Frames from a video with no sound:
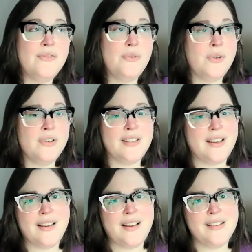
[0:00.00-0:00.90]
So, of course,
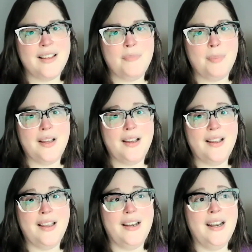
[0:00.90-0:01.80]
that got left
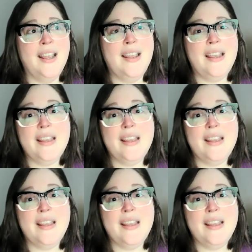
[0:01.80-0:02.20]
behind.